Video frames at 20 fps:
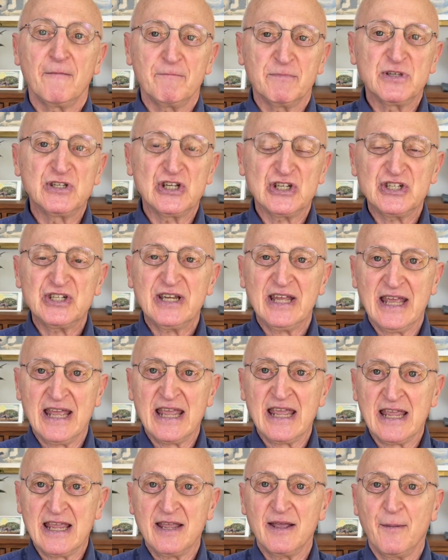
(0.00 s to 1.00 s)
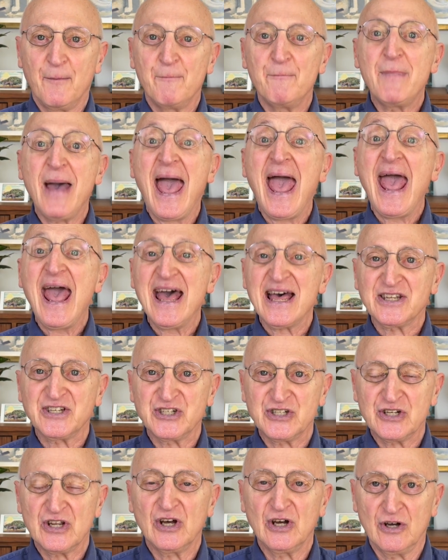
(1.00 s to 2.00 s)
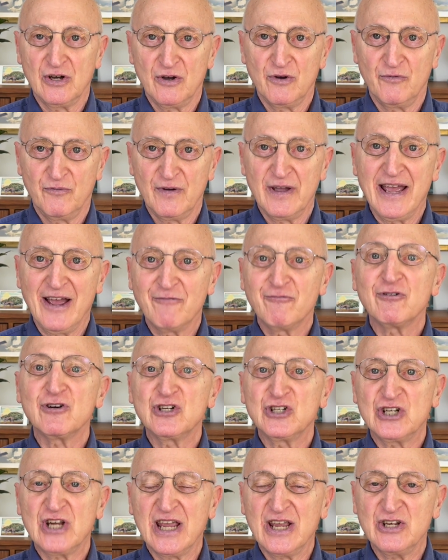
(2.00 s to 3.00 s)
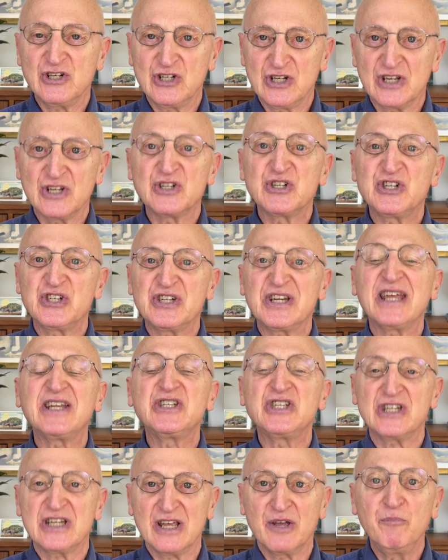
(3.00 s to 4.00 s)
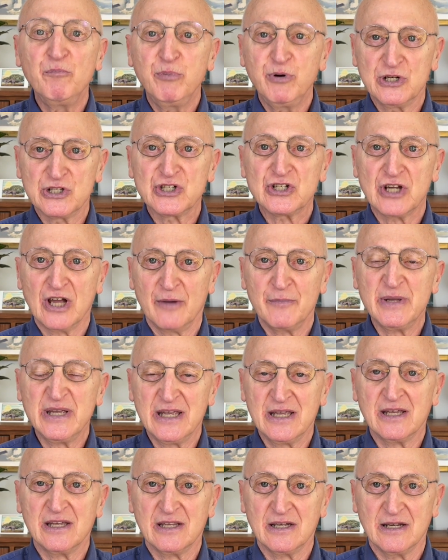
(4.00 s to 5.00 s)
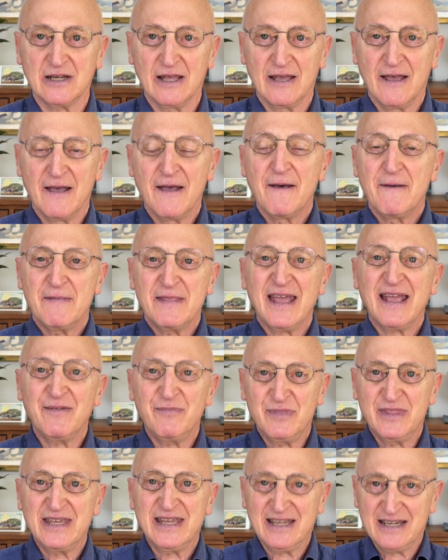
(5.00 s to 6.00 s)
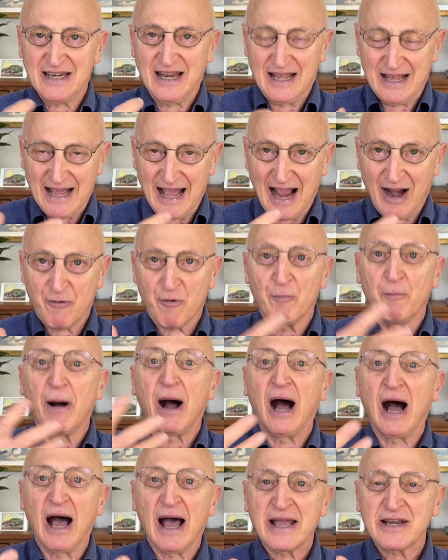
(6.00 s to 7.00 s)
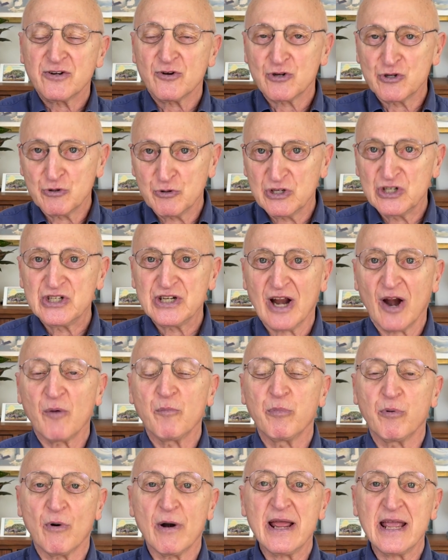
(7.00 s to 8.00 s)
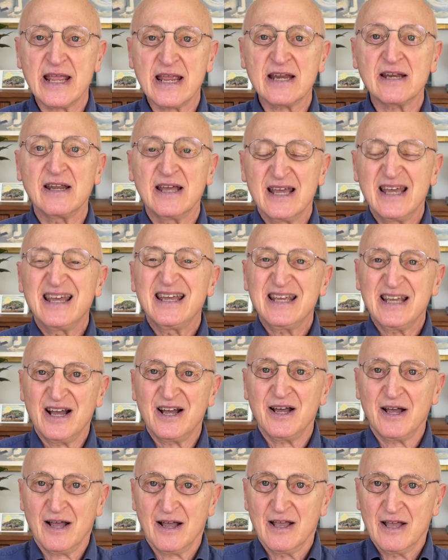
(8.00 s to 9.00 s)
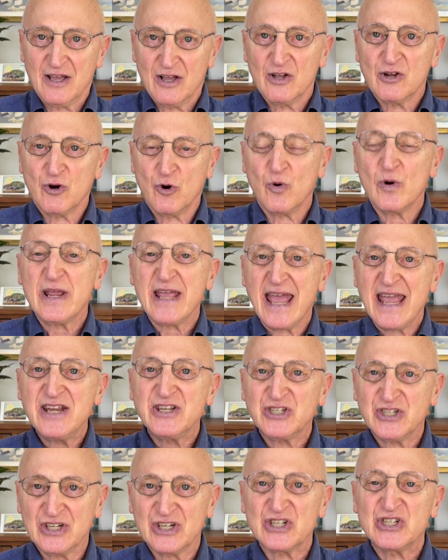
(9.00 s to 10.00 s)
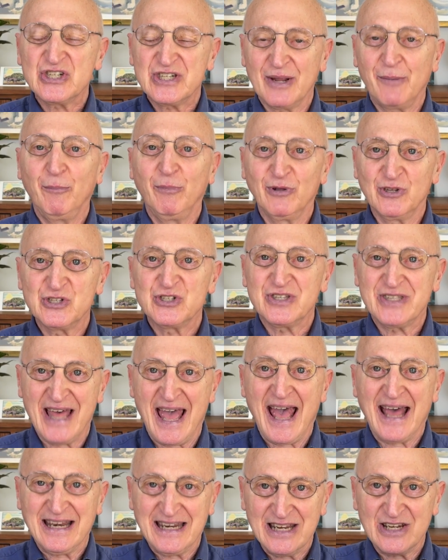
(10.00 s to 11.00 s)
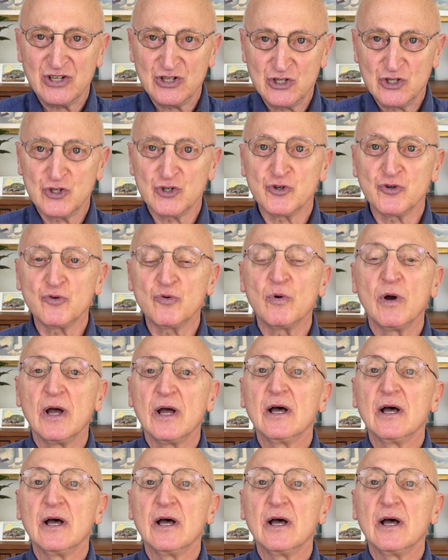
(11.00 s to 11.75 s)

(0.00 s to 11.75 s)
just a mass of ever-changing sense inputs coming in. And then our mind, or you could say our brain, creates and assembles that into